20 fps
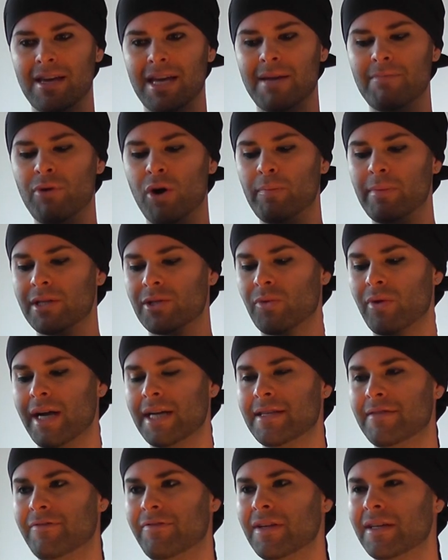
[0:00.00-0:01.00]
In moments where
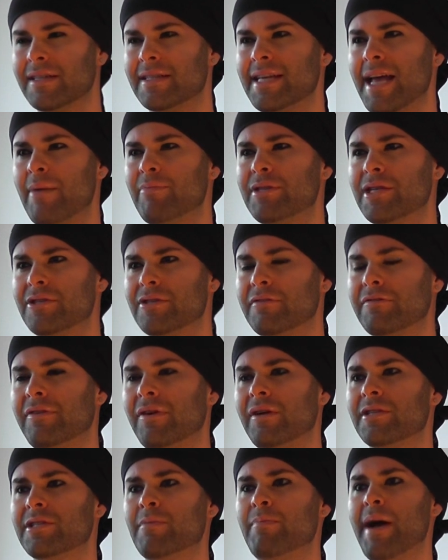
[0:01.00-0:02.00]
I feel tempted to
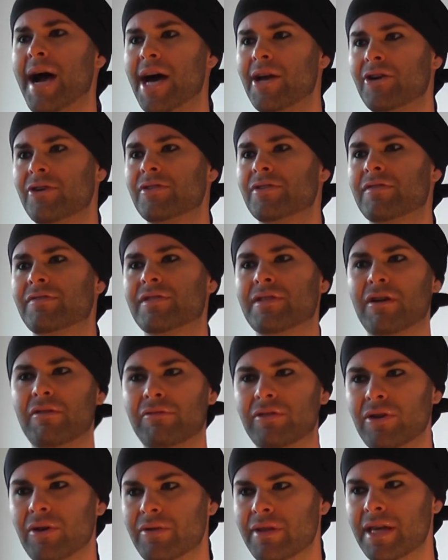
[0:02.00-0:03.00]
fall into patterns of
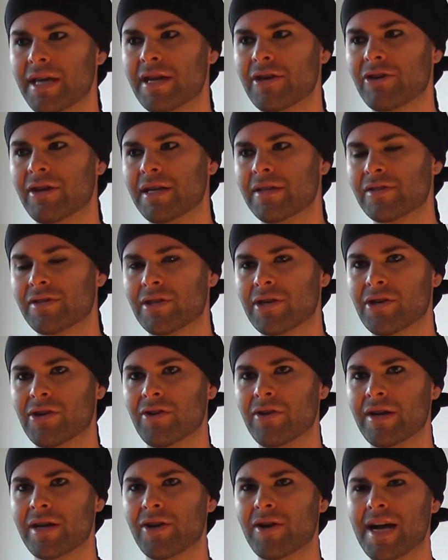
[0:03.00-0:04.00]
self loathing or
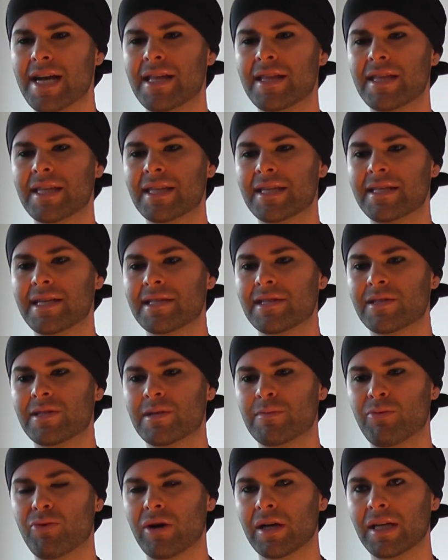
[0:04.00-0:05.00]
insecurity or anything that doesn't
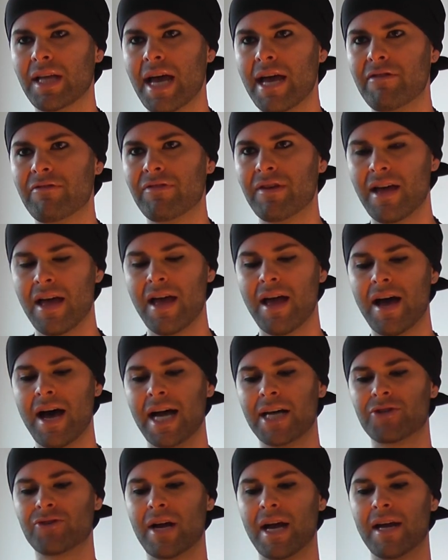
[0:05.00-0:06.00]
support life,
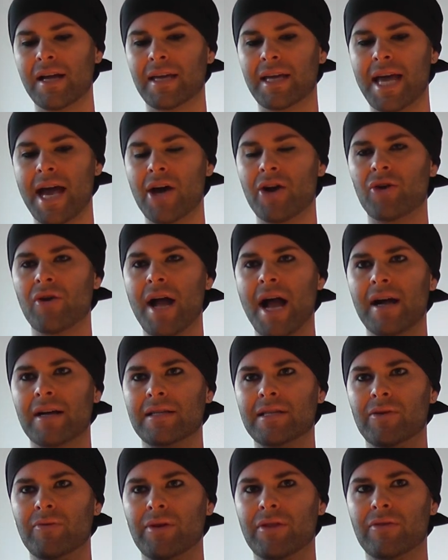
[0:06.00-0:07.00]
I try to
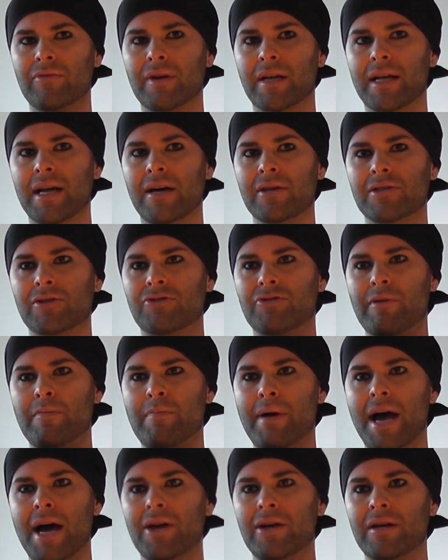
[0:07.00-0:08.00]
counteract it with a recalcitrant
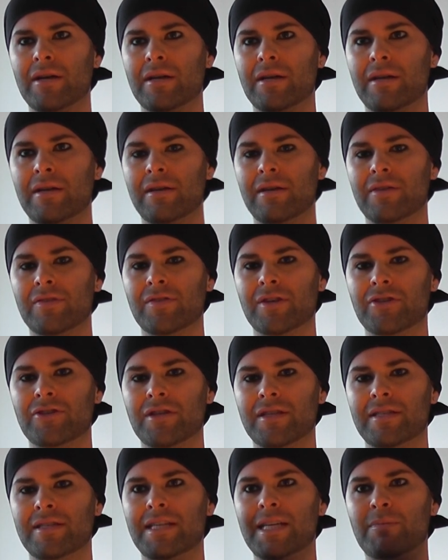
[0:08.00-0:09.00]
pattern, such
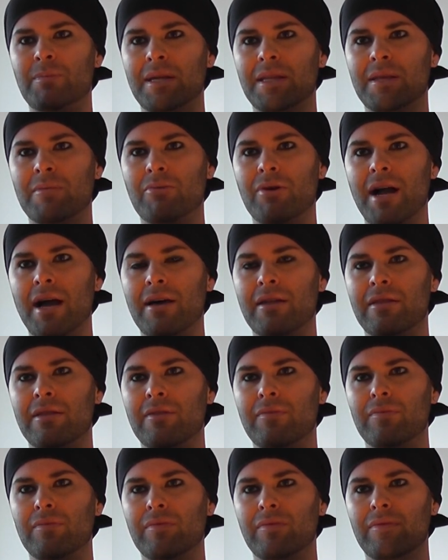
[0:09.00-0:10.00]
as deepening the breath
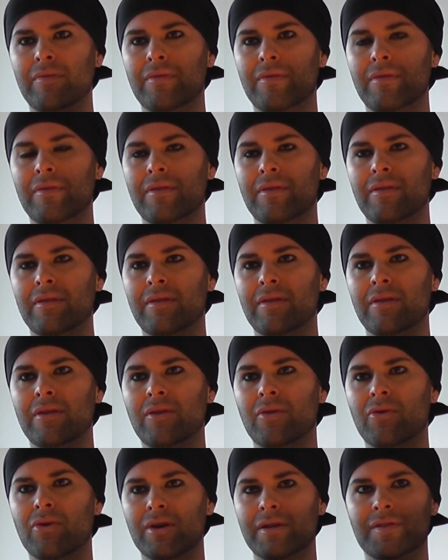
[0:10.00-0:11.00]

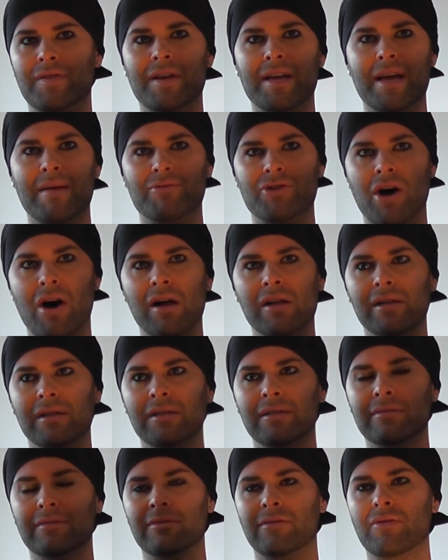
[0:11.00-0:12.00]
or sitting up
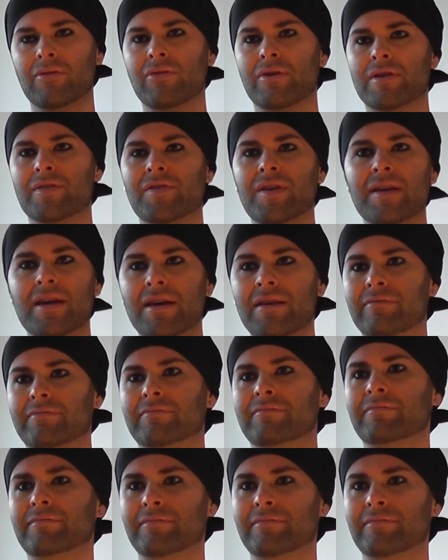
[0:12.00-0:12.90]
taller or singing.